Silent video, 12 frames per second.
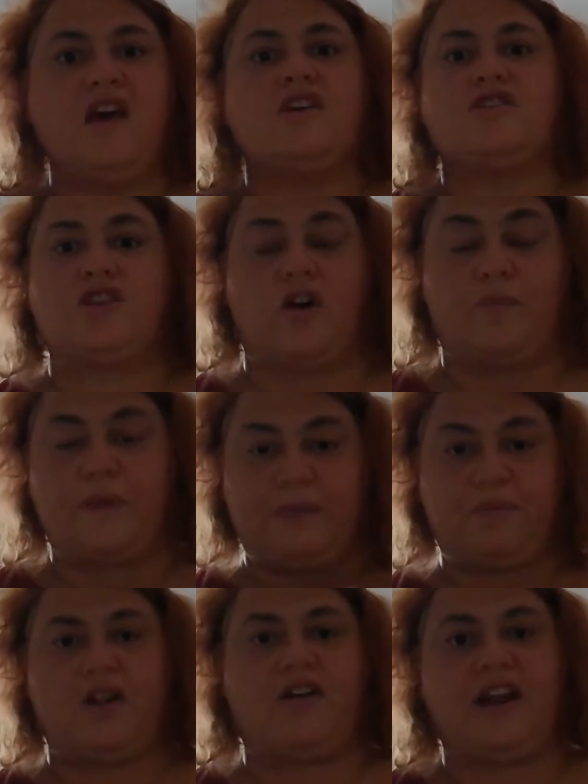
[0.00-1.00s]
So
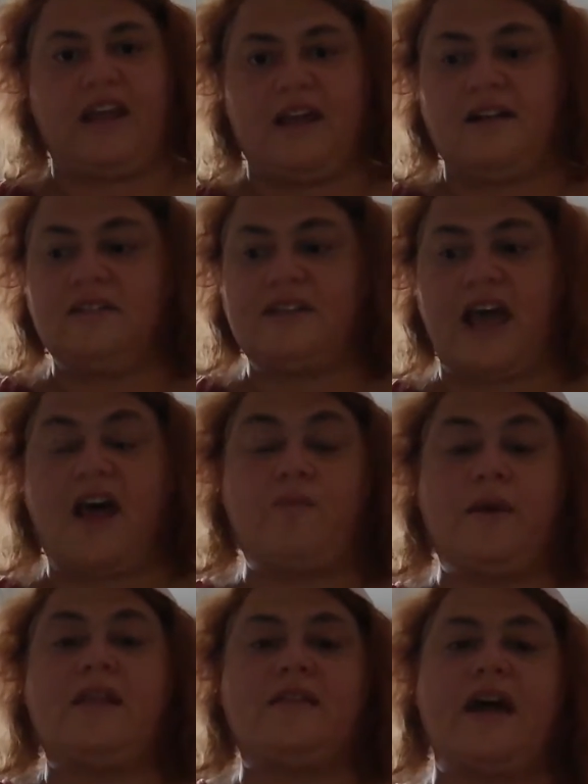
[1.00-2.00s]
people are healed, and
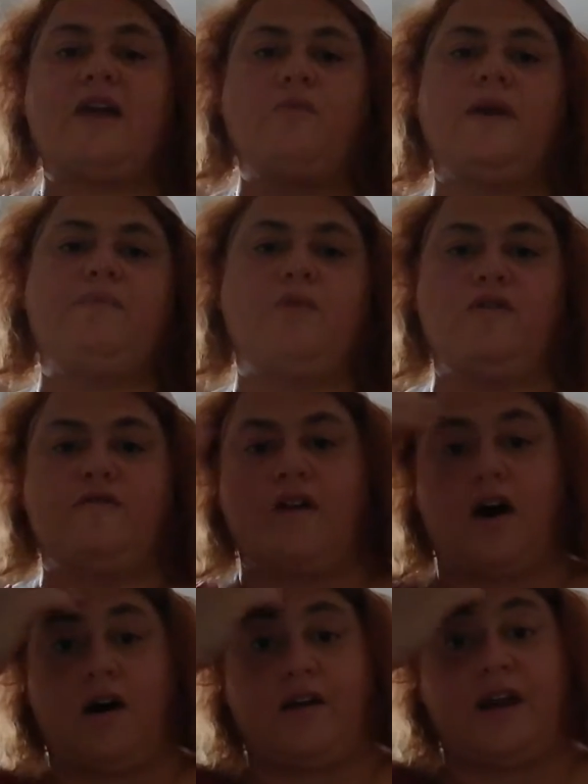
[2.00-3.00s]
we move
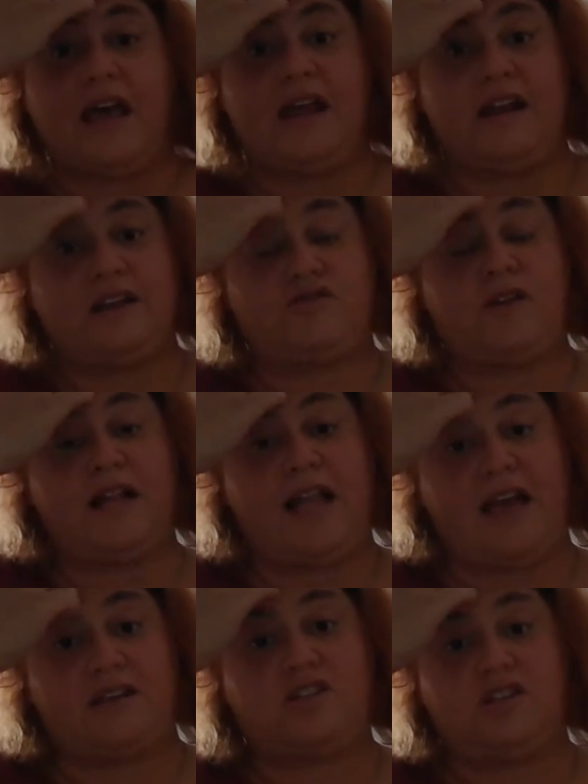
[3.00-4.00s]
on, and Israel
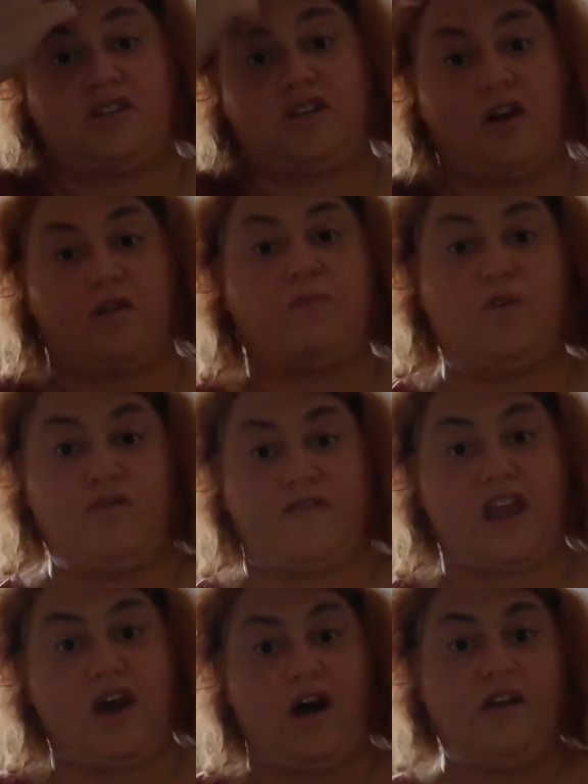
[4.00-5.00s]
has to start
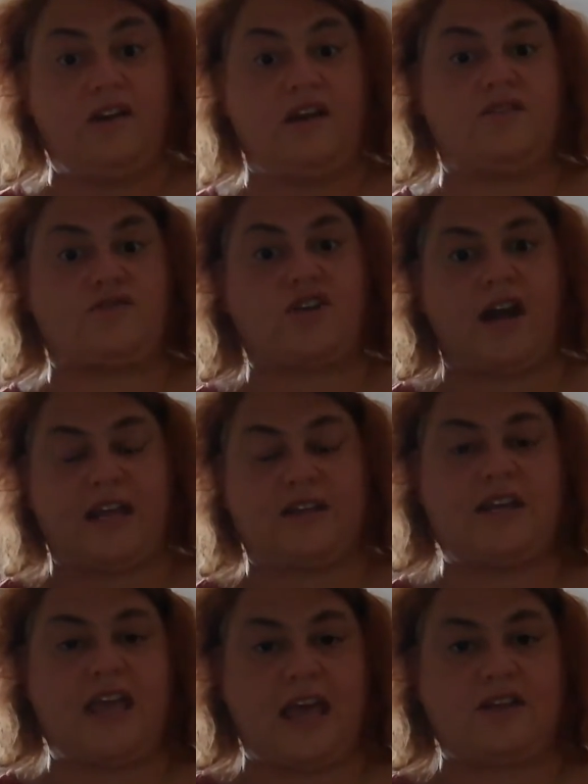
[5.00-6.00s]
moving on and trying
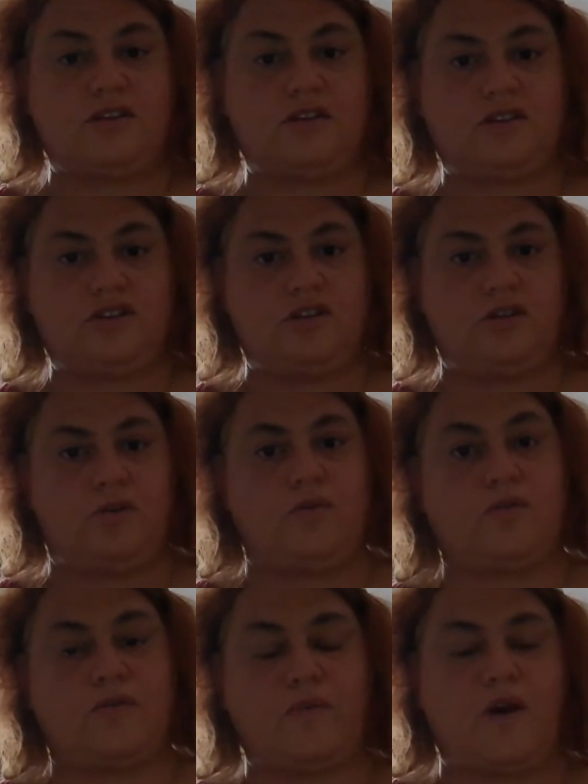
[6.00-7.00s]
to get to
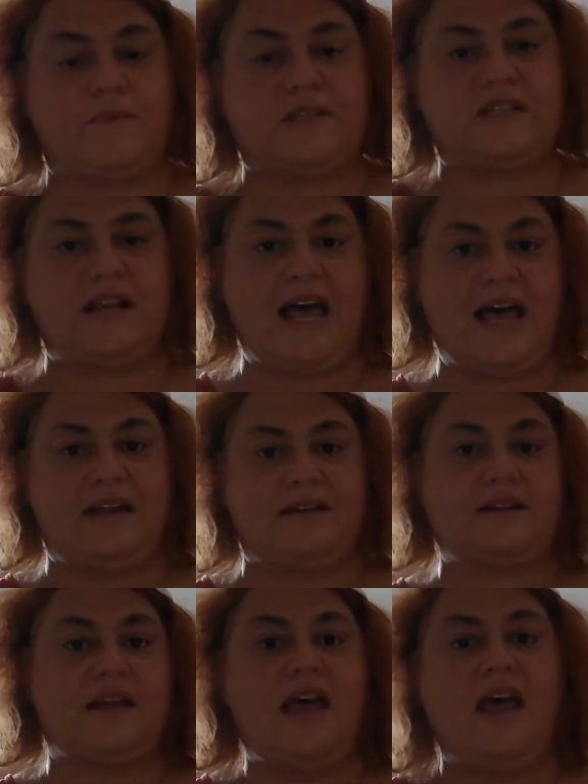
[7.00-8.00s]
the Promised
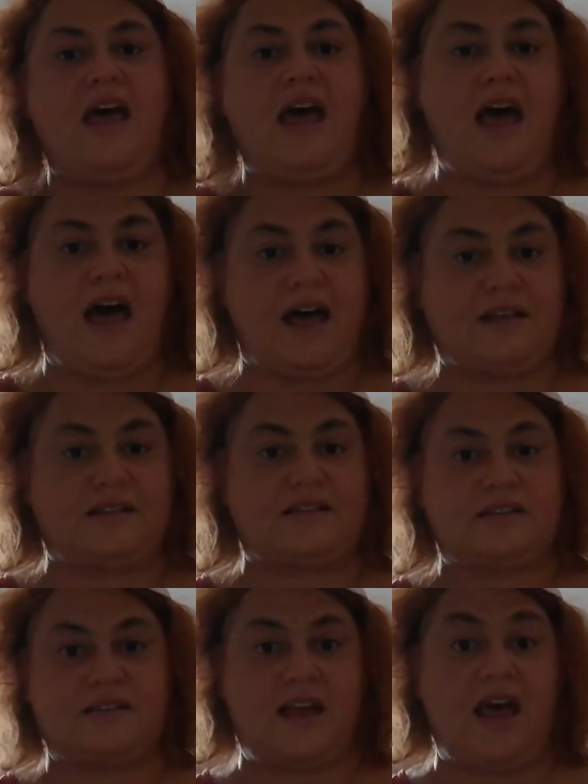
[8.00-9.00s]
Land,
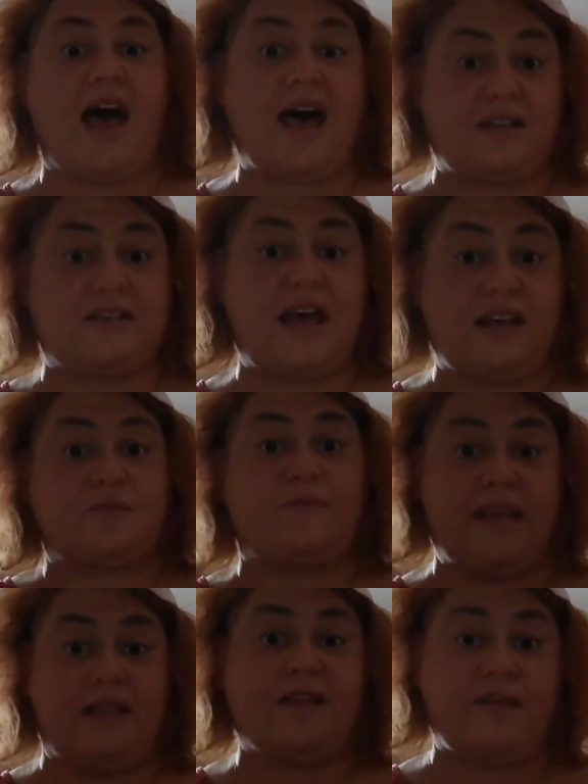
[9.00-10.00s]
as has
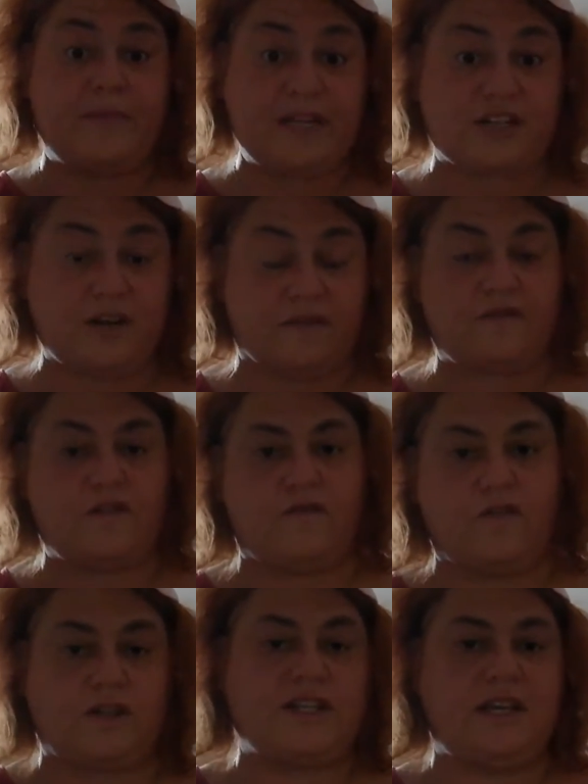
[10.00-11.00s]
been their mission for
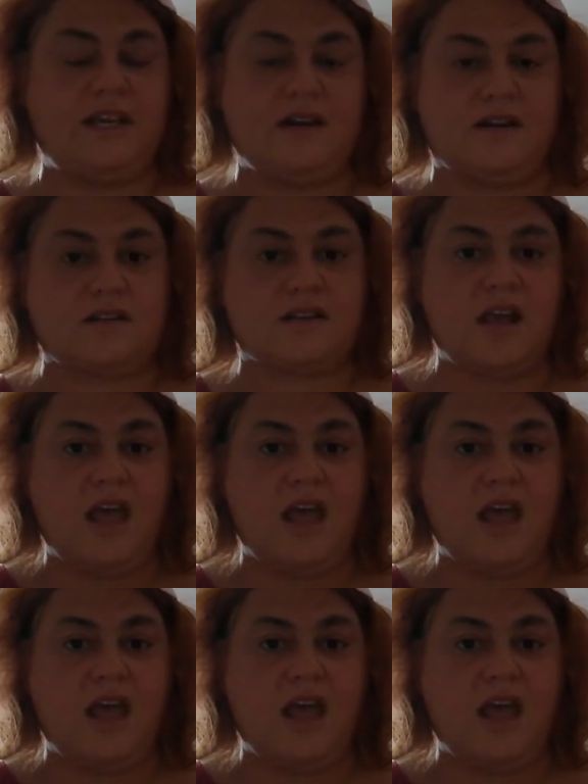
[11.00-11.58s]
40 years.